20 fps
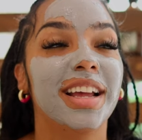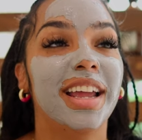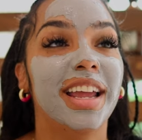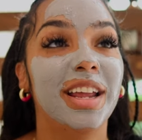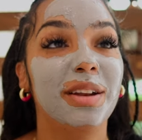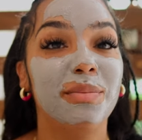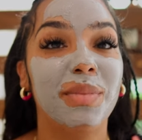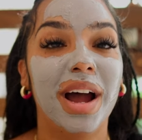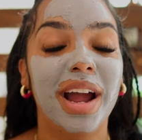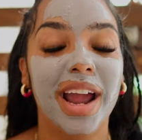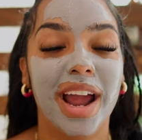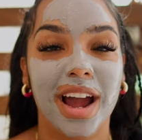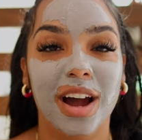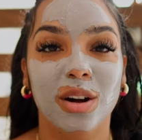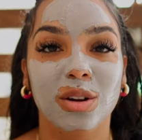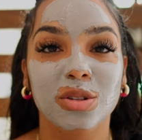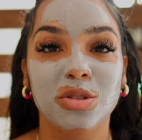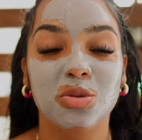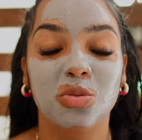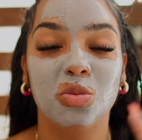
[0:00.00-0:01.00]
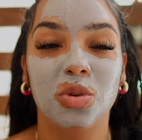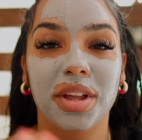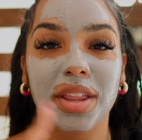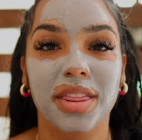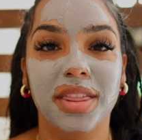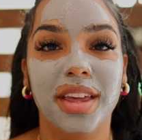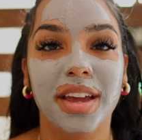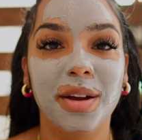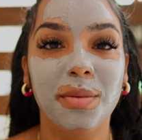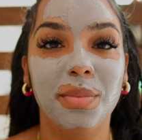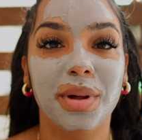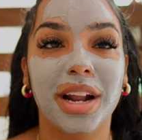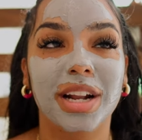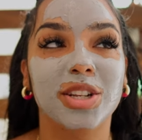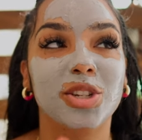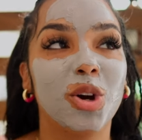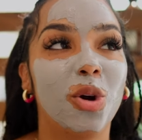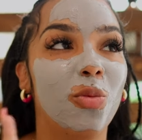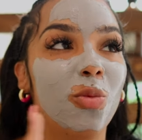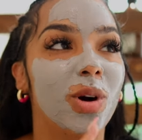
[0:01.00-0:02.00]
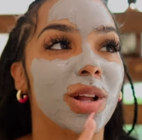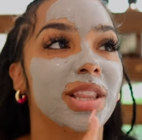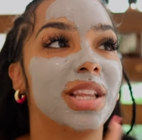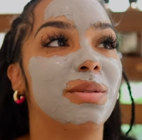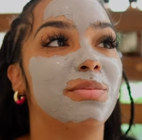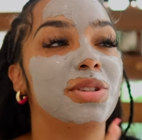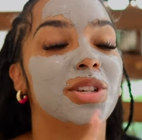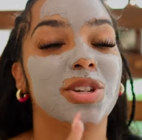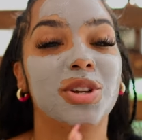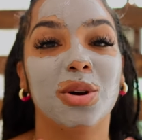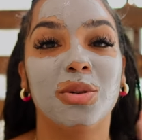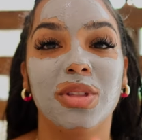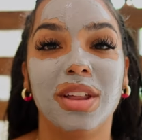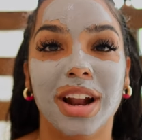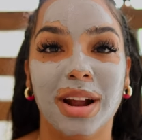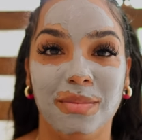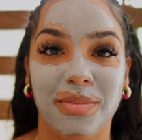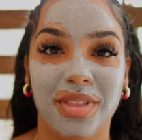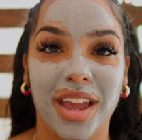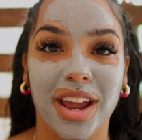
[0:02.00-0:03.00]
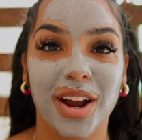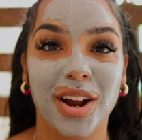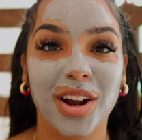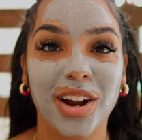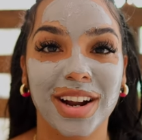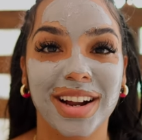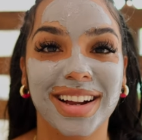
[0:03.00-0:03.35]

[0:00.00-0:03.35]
in my house with them, but I don't want them to know that I'm there